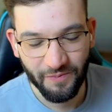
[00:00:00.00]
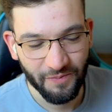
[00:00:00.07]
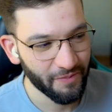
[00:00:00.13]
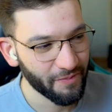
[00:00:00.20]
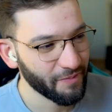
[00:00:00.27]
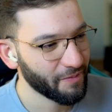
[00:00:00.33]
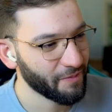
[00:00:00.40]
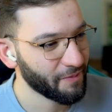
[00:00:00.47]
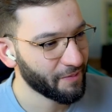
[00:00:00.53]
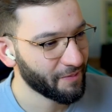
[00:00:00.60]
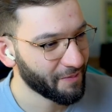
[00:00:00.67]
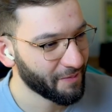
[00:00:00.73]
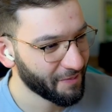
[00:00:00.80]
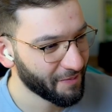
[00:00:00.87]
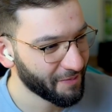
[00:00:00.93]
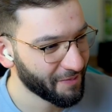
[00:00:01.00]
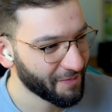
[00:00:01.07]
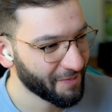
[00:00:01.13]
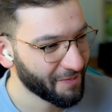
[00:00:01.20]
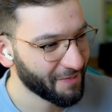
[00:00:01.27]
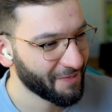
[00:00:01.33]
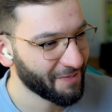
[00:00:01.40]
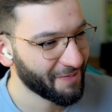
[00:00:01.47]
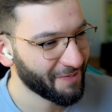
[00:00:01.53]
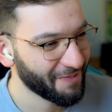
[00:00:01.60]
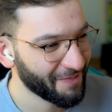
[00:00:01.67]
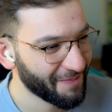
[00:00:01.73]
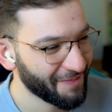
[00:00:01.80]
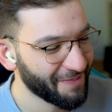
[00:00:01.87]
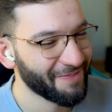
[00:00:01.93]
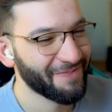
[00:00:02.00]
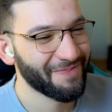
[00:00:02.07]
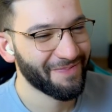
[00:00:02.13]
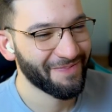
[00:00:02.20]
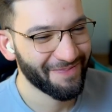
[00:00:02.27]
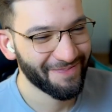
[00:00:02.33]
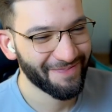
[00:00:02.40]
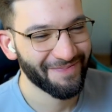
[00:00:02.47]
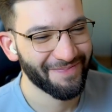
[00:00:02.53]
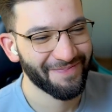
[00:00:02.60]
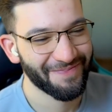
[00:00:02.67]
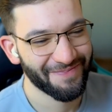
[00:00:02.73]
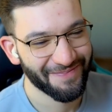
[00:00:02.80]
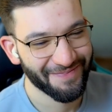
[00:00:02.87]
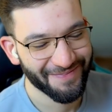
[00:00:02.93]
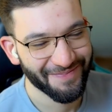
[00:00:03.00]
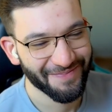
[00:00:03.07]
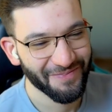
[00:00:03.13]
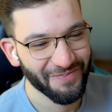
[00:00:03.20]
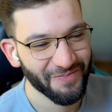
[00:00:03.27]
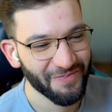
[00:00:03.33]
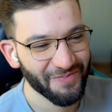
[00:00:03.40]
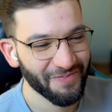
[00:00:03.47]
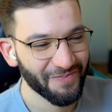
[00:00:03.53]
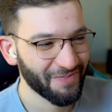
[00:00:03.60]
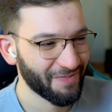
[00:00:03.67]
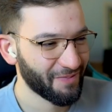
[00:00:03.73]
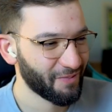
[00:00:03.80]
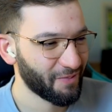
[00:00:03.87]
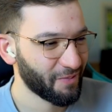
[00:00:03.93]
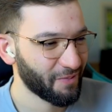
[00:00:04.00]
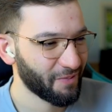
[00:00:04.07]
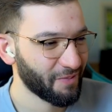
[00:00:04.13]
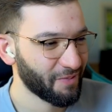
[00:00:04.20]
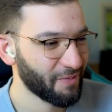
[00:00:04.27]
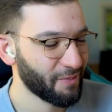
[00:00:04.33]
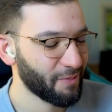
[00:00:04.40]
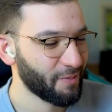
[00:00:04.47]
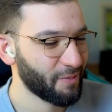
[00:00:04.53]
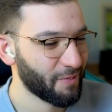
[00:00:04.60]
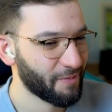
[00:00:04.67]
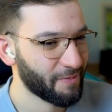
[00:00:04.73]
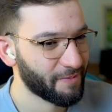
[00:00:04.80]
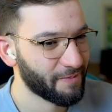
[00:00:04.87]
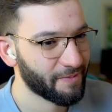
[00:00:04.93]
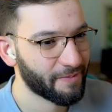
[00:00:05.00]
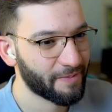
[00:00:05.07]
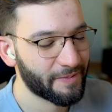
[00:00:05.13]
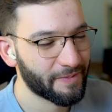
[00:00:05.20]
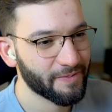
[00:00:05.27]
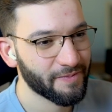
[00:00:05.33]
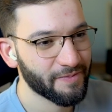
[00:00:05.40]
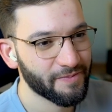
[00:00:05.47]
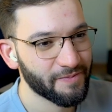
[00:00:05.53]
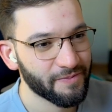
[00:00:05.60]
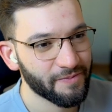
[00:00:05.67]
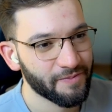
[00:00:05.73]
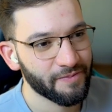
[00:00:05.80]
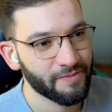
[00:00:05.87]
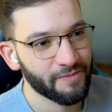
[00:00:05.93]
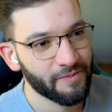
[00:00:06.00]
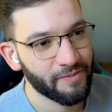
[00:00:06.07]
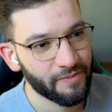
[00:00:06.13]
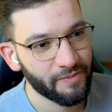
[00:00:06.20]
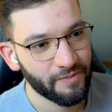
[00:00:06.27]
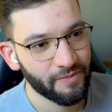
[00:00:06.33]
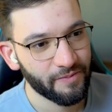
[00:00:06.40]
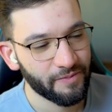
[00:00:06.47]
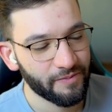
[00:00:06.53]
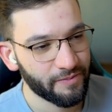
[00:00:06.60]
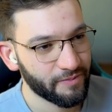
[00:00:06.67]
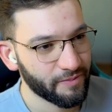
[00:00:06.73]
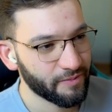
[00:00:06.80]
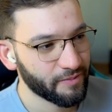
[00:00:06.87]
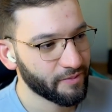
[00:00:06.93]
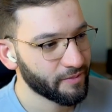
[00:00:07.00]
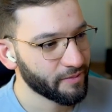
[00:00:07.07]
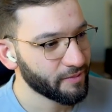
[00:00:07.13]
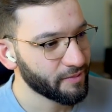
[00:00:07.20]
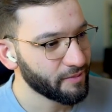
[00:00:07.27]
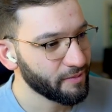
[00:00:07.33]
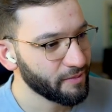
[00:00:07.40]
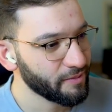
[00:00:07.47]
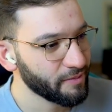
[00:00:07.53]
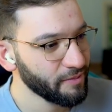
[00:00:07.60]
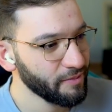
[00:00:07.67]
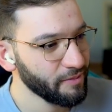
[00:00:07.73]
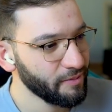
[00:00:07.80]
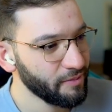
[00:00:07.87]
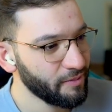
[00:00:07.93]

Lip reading: No words are spoken by the person on screen.